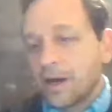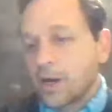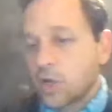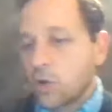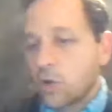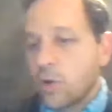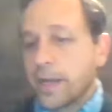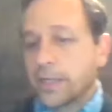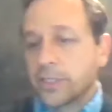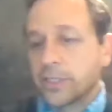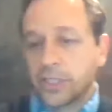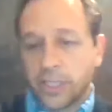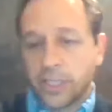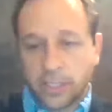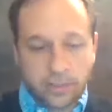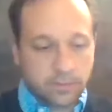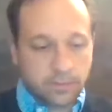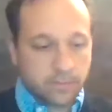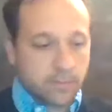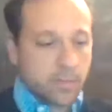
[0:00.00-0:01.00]

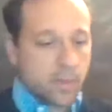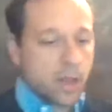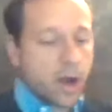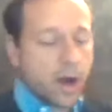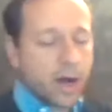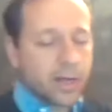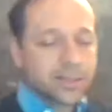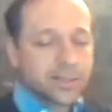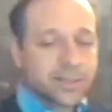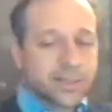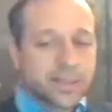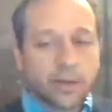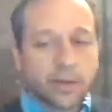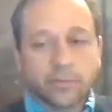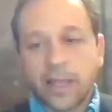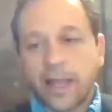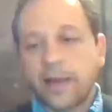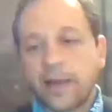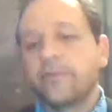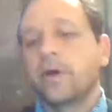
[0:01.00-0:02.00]
question on some
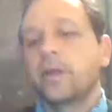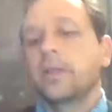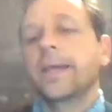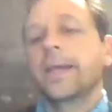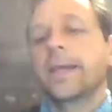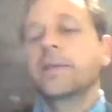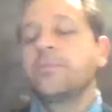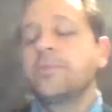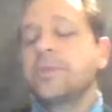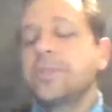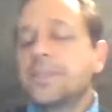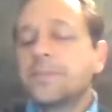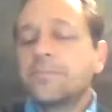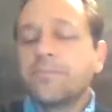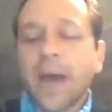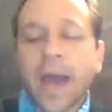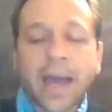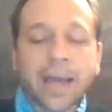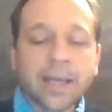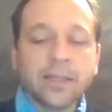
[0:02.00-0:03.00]
level. Like
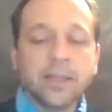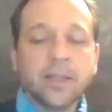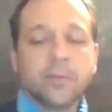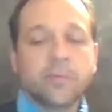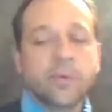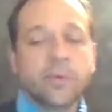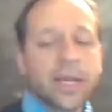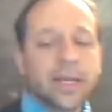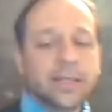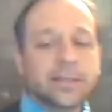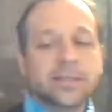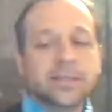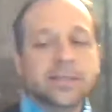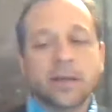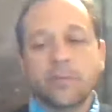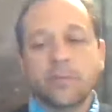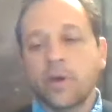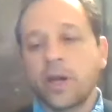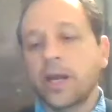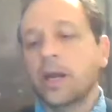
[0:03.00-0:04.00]
back in the brain
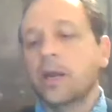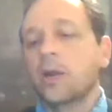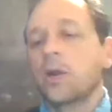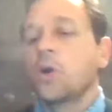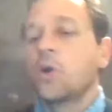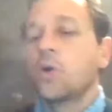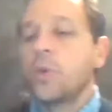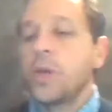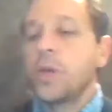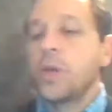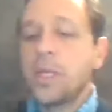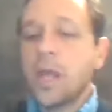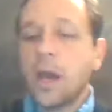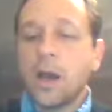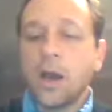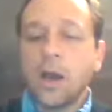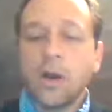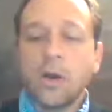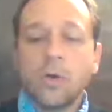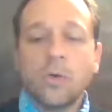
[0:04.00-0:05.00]
somewhere, we
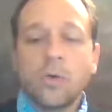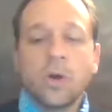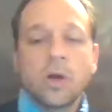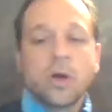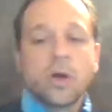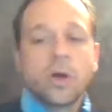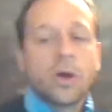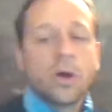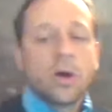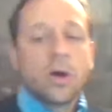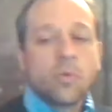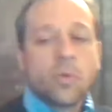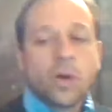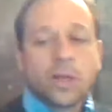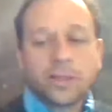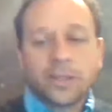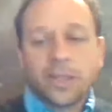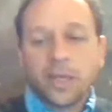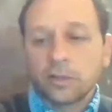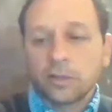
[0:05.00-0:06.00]
know
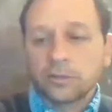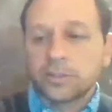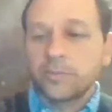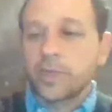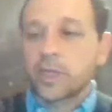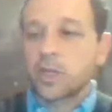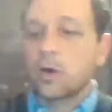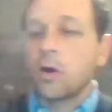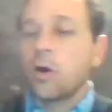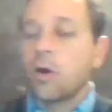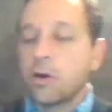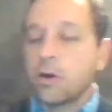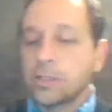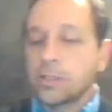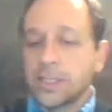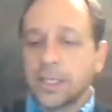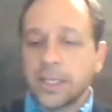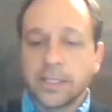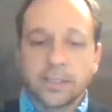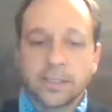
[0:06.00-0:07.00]
what the ultimate
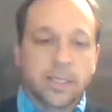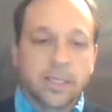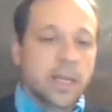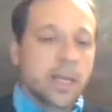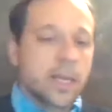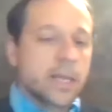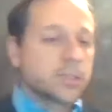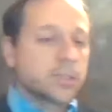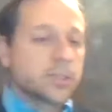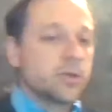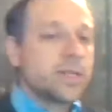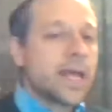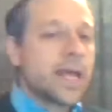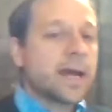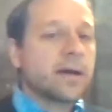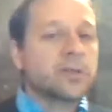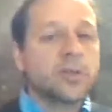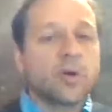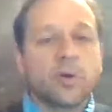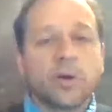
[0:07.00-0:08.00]
cause is. So
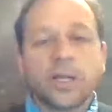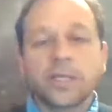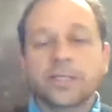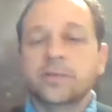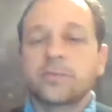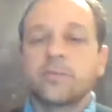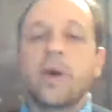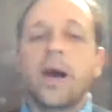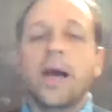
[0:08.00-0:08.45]
now, Doris,